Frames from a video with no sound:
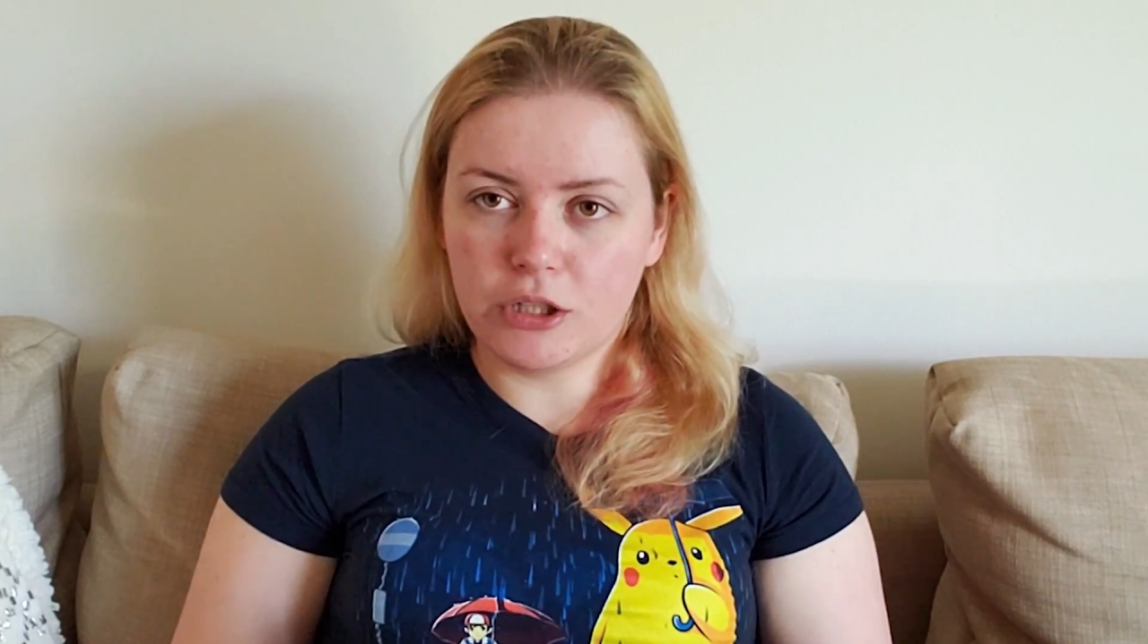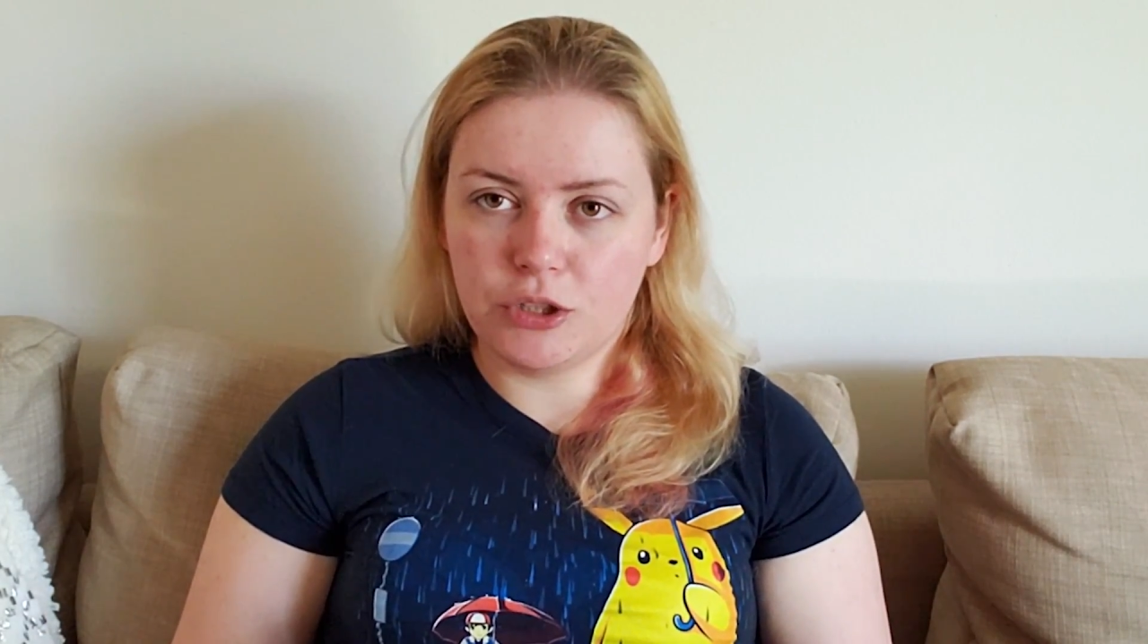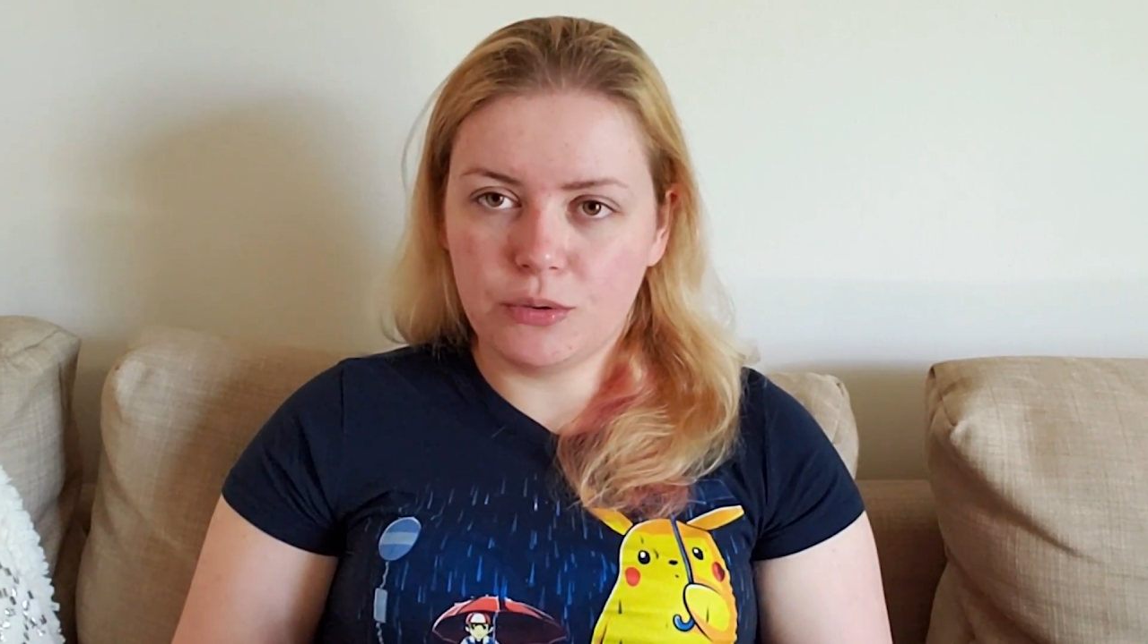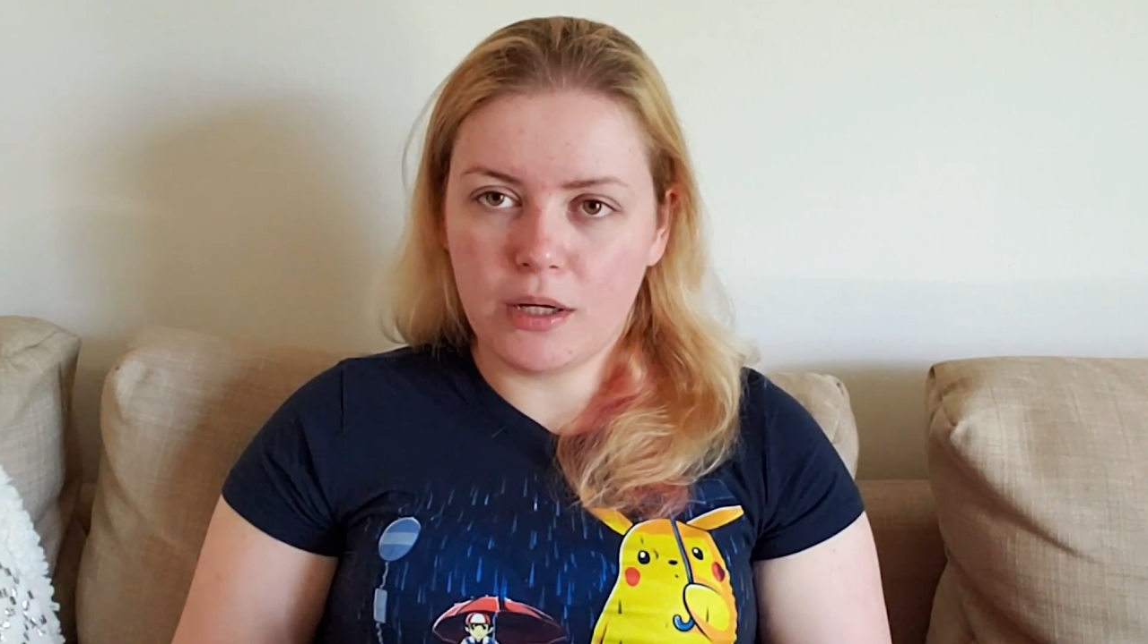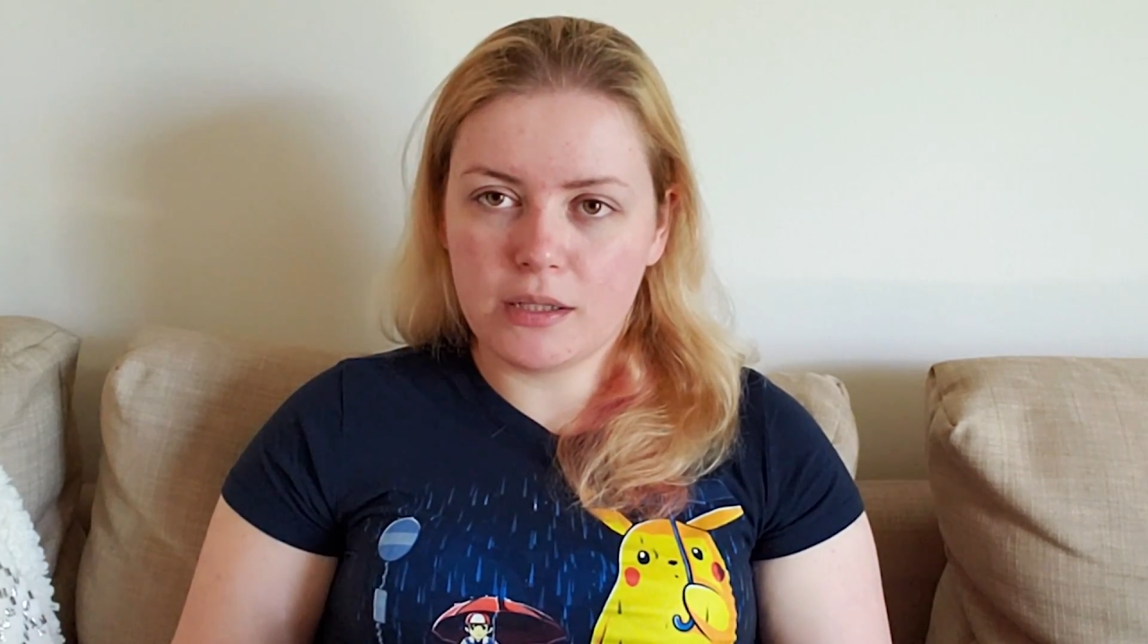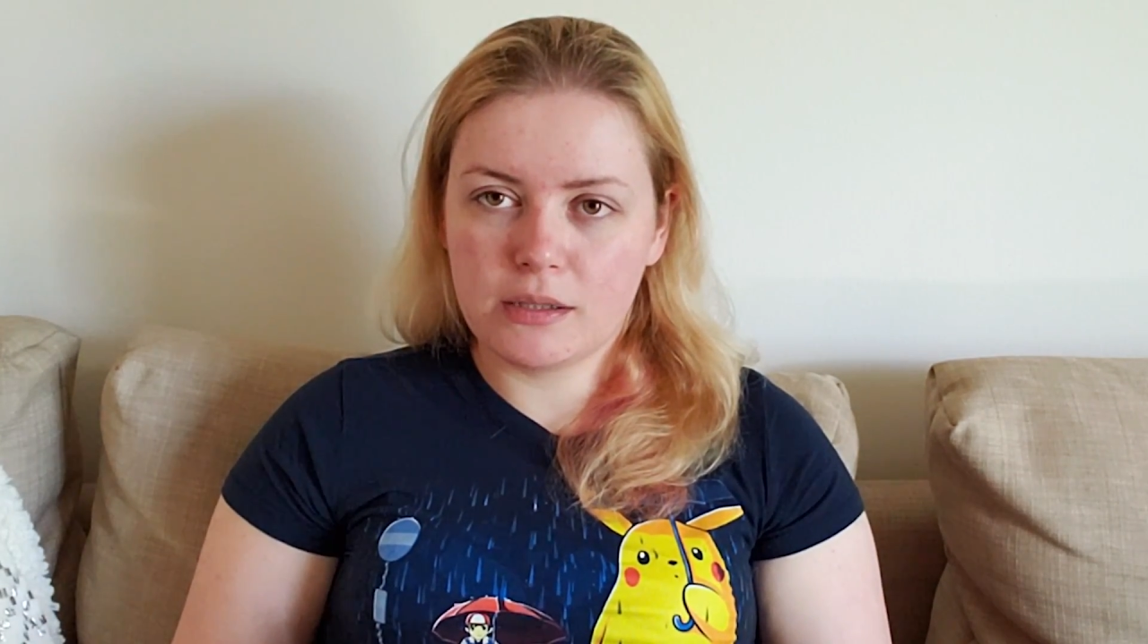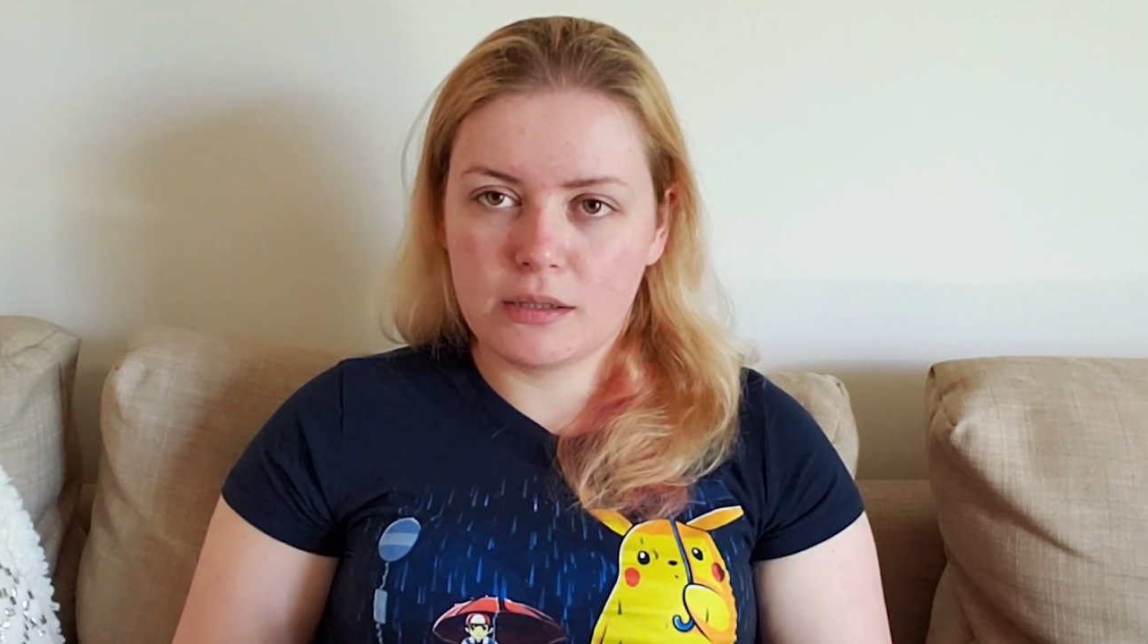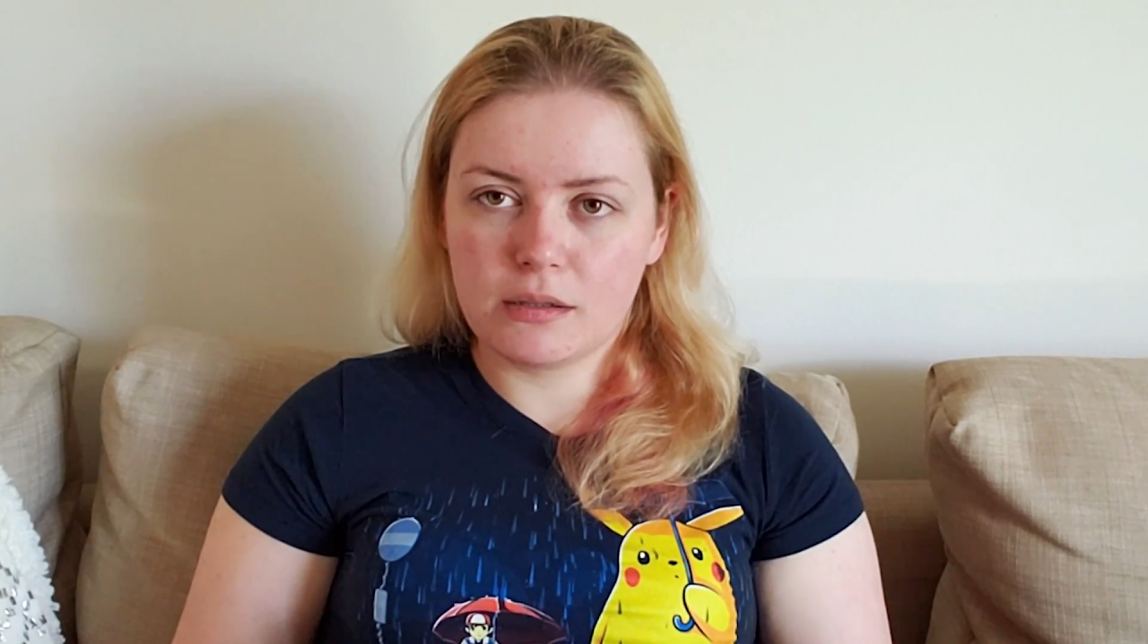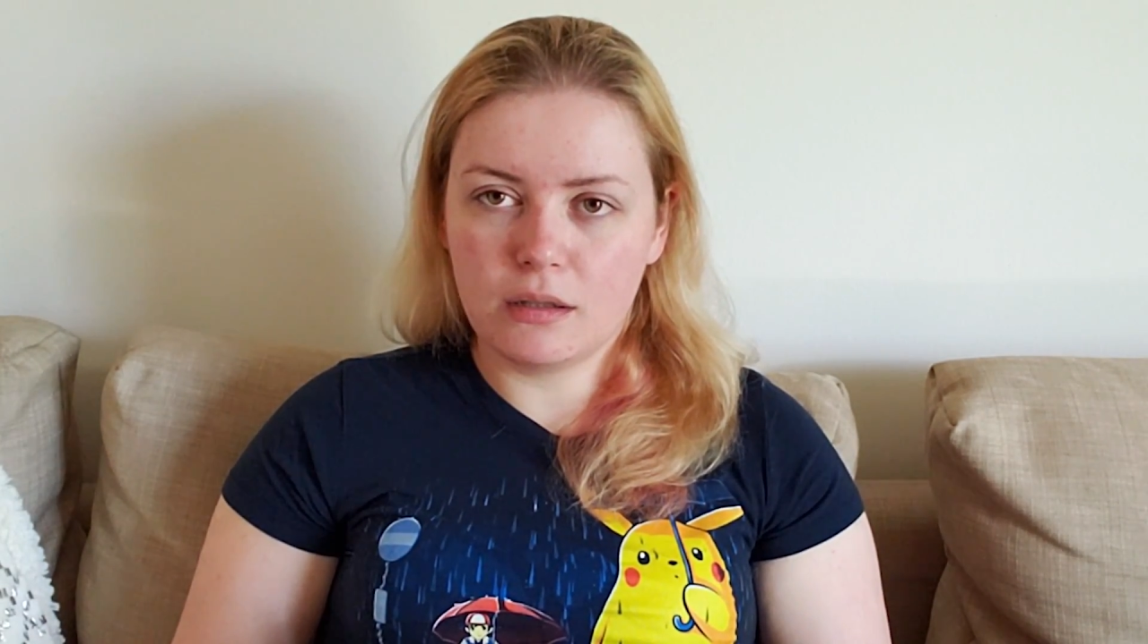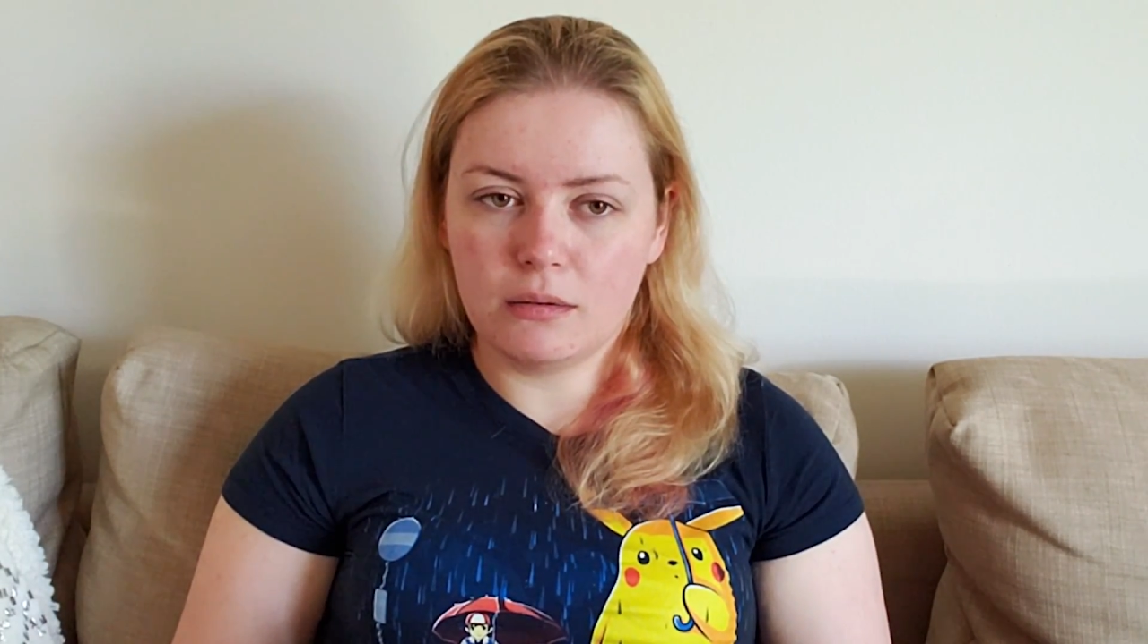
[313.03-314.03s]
to us,